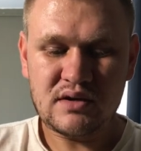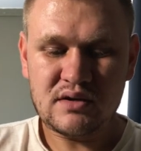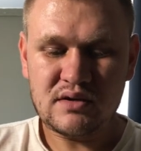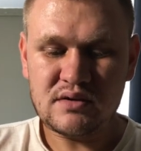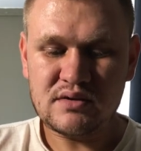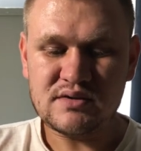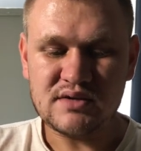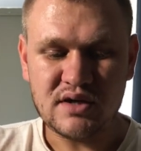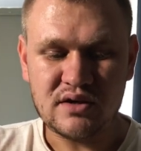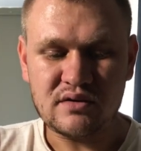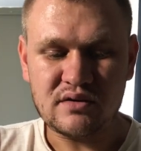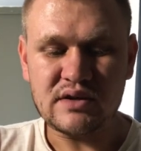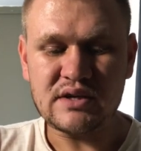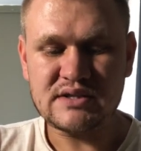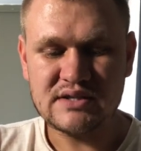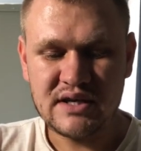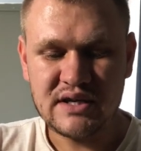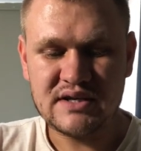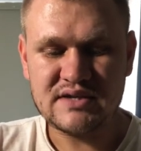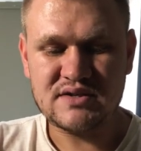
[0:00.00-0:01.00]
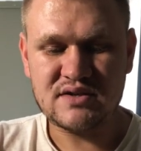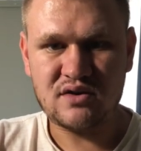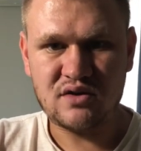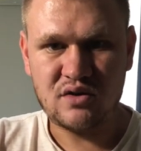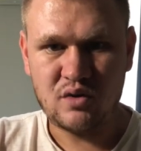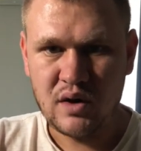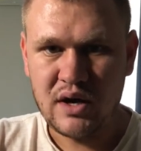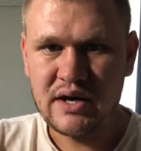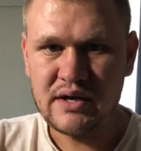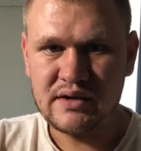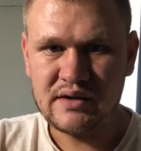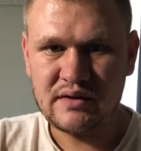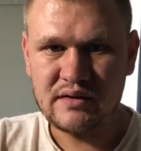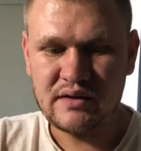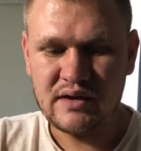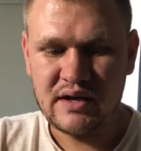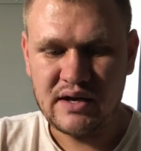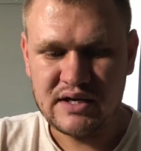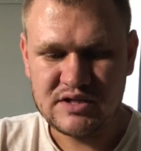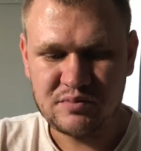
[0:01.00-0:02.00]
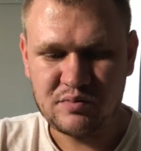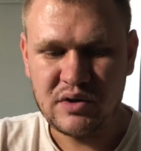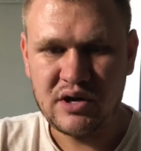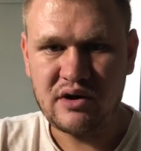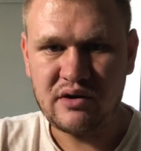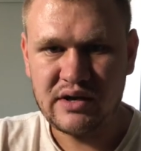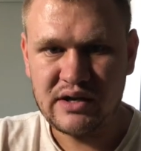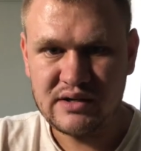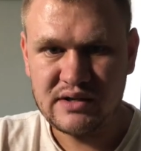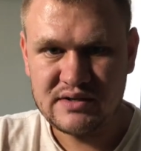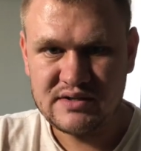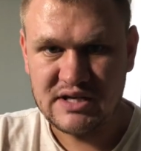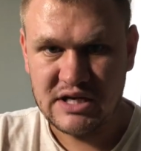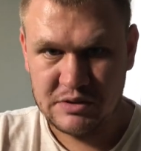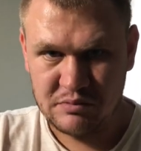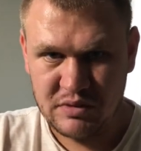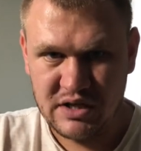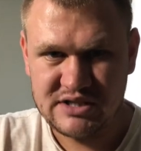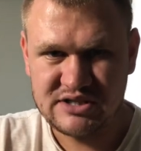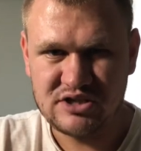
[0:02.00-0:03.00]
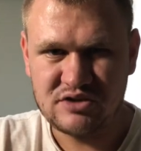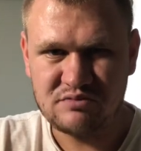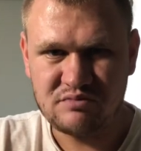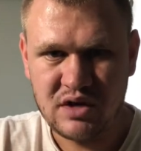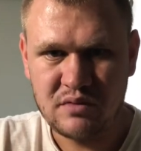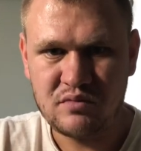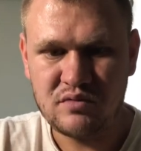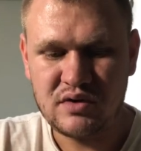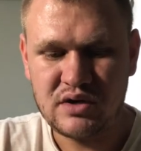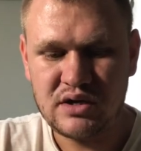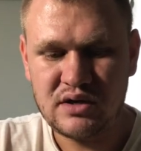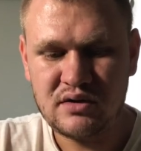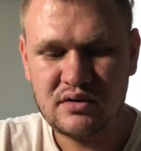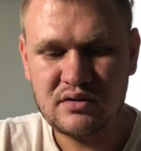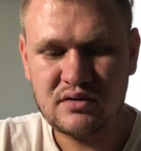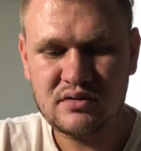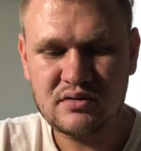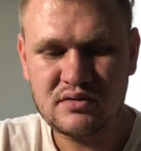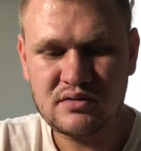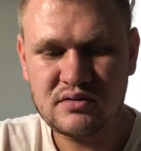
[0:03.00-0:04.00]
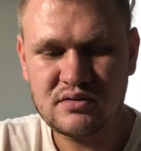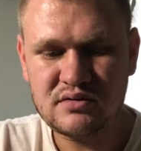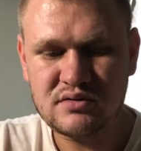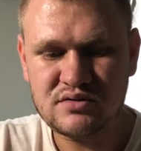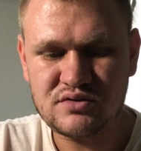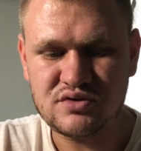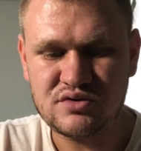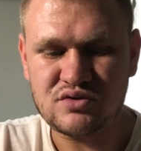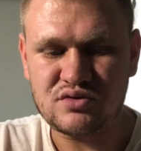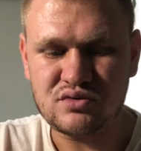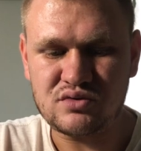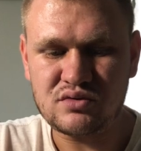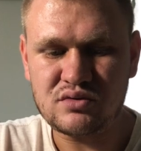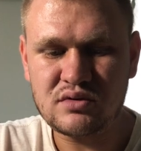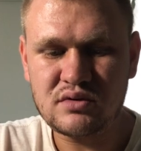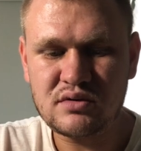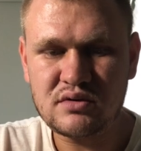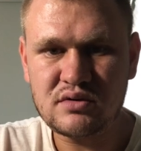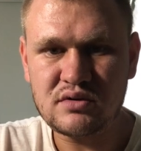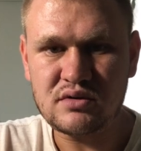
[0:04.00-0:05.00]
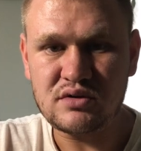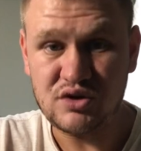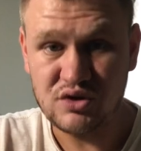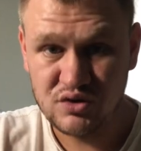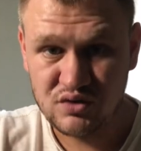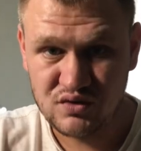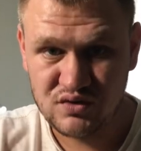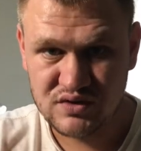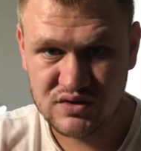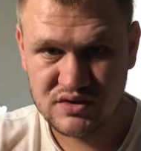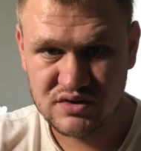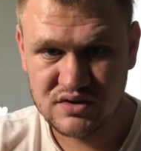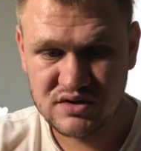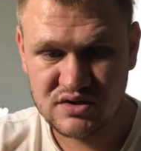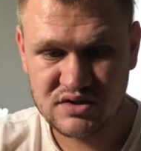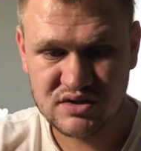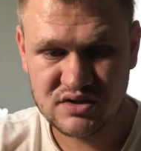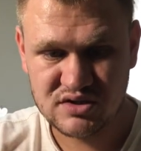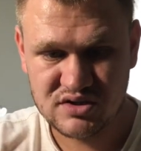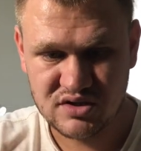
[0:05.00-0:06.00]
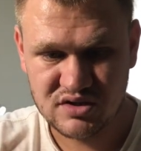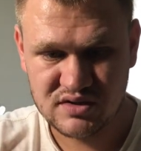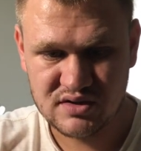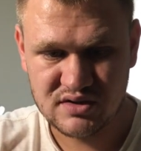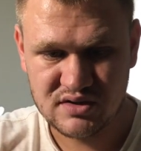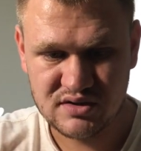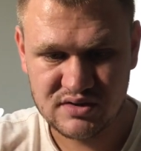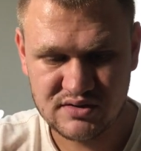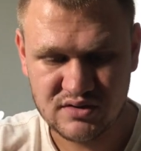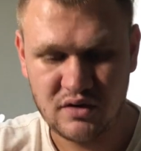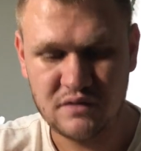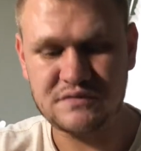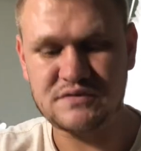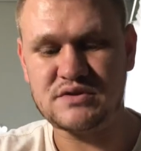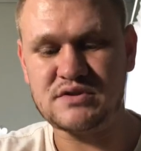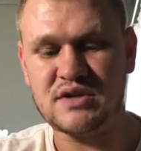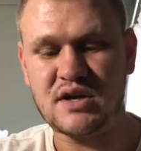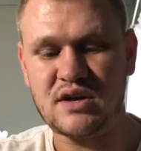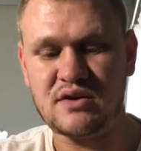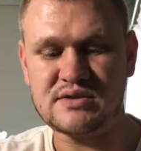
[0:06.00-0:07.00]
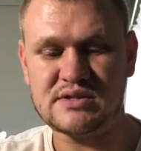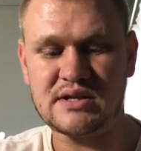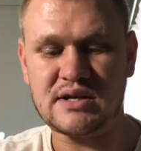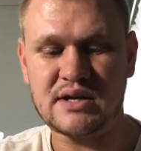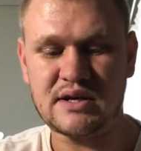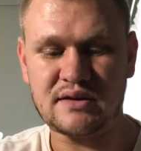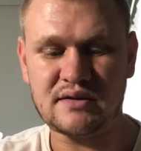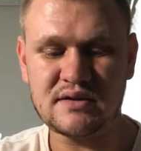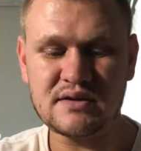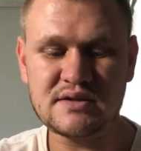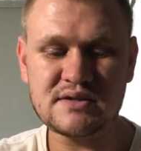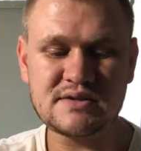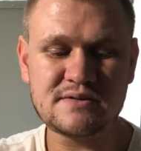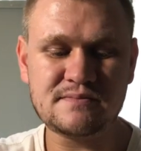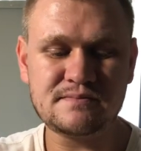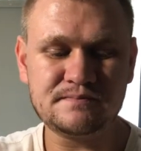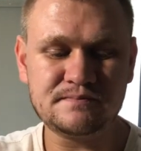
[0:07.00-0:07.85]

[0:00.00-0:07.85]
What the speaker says: So it takes quite the experience and muscle memory to use soft stones like this.